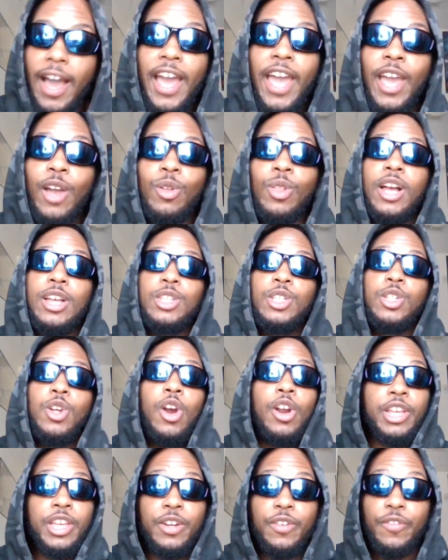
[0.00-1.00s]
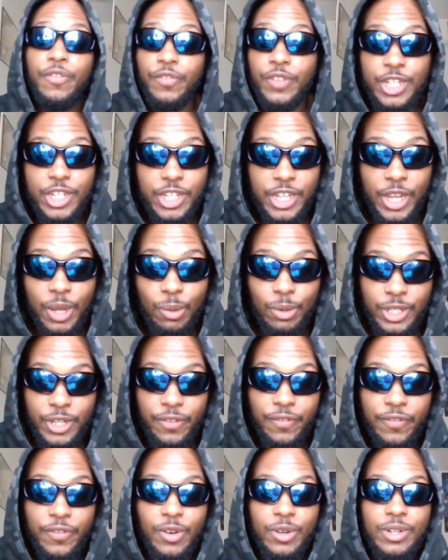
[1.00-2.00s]
I ain't gonna lie, I started to get a fish
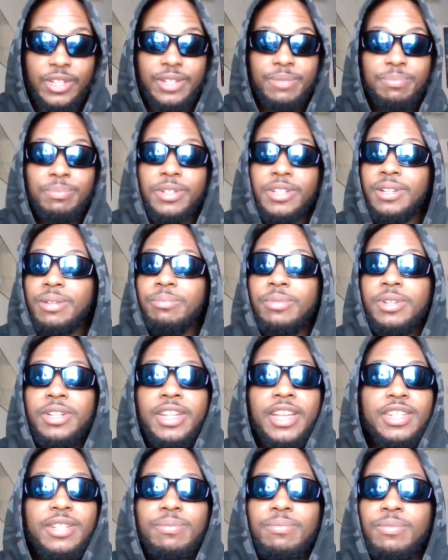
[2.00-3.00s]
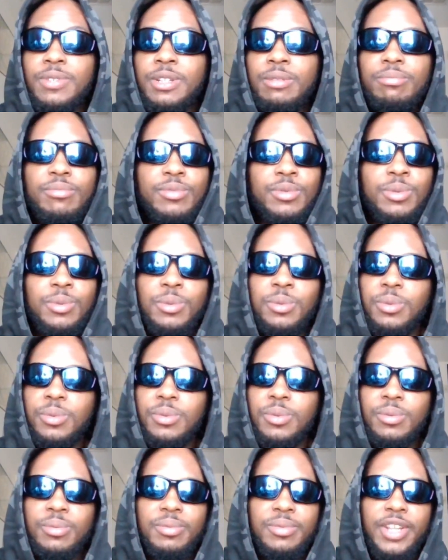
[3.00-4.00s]
sandwich at first, but ooh,
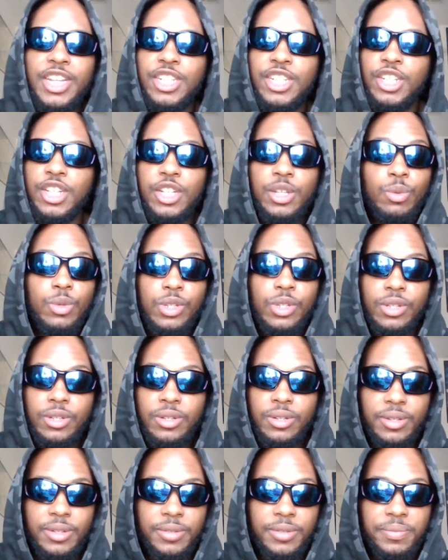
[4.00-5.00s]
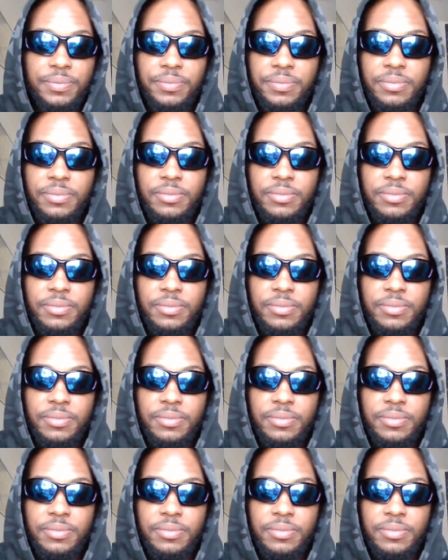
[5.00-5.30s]
that chicken was good,